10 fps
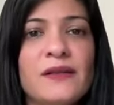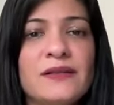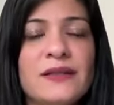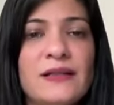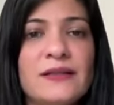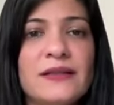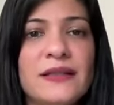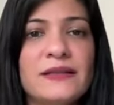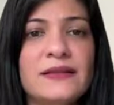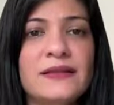
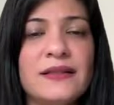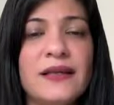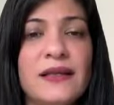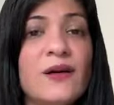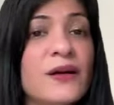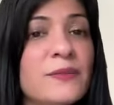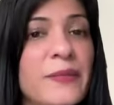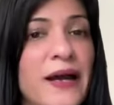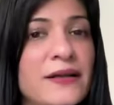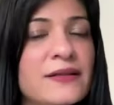result in, say,
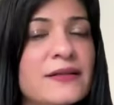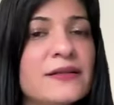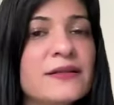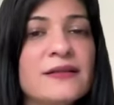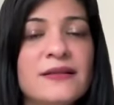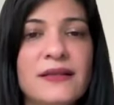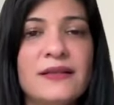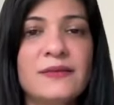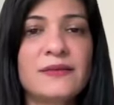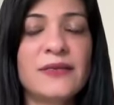thought patterns,
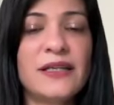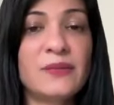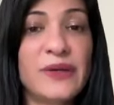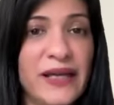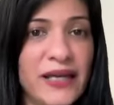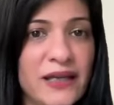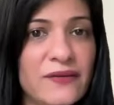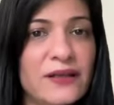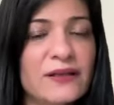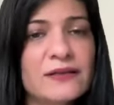in
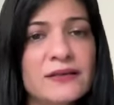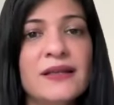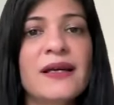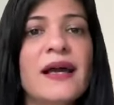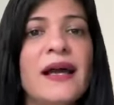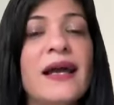behaviors,